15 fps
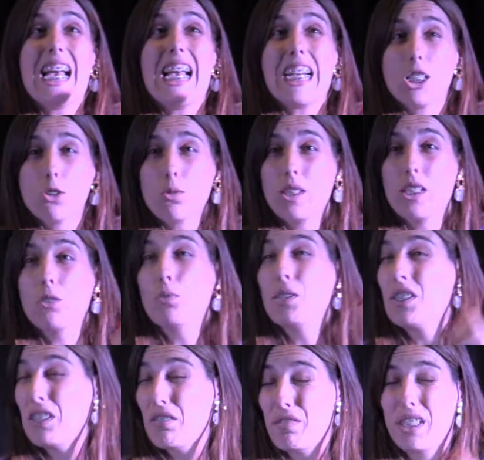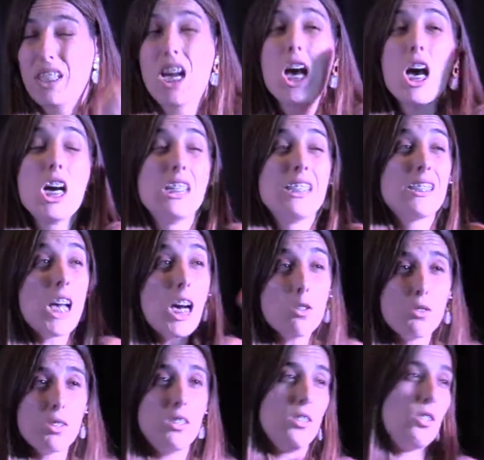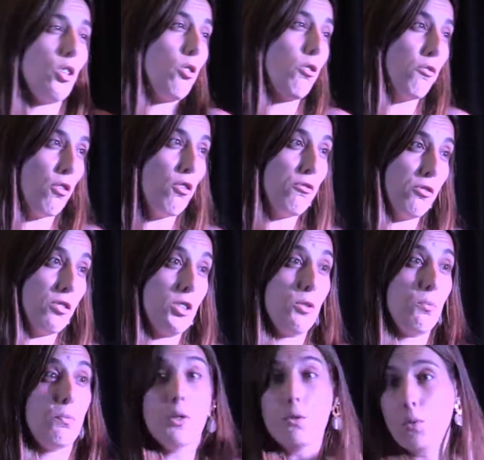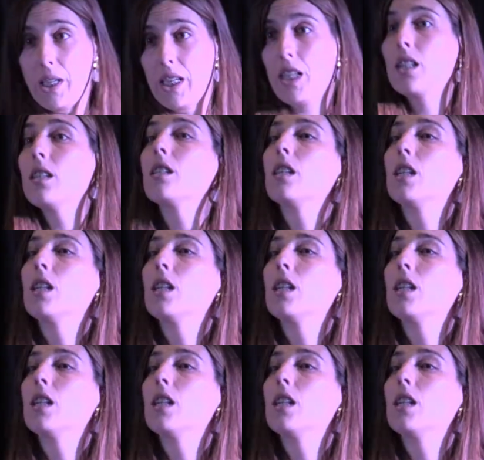actually receiving thousands of offers per week.